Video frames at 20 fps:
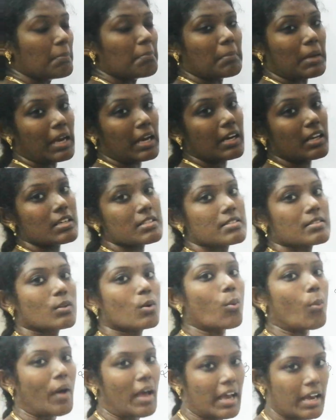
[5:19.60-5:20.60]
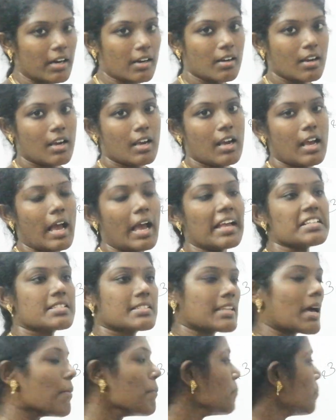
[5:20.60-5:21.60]
they made a square, and
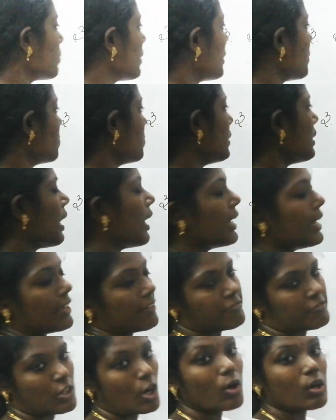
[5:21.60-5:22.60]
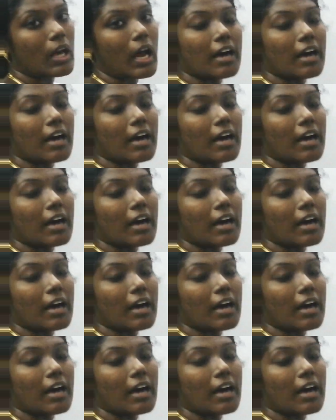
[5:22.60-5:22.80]
some people are left out